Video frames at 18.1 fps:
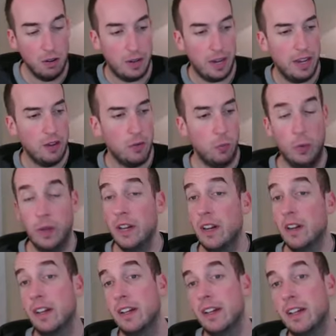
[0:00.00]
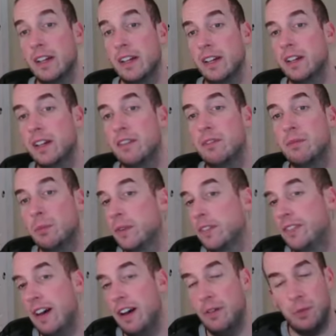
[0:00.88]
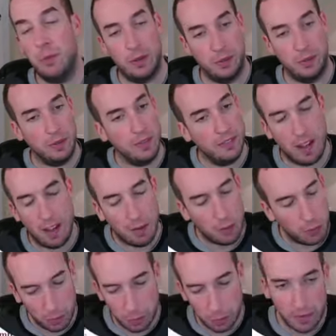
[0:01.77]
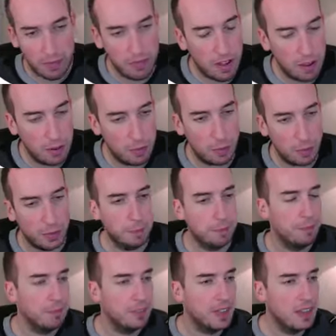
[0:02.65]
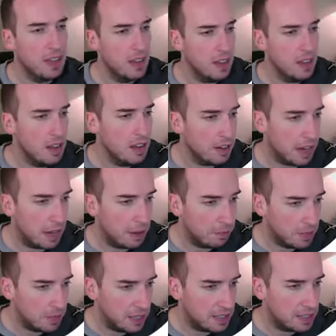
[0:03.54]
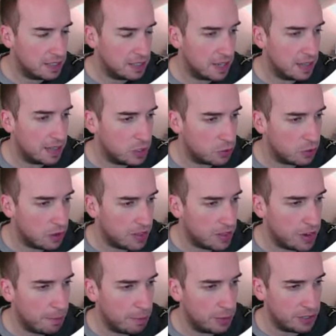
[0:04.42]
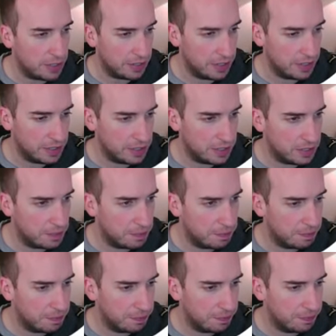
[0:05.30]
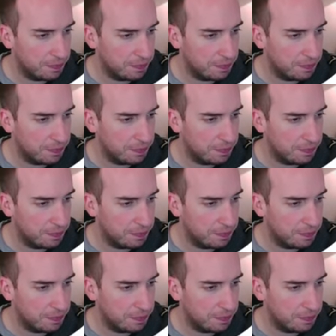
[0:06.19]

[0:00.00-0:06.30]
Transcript: Okay, we are gonna. We found one. We found one. We found one. Okay, let's uh, let's run the numbers on this.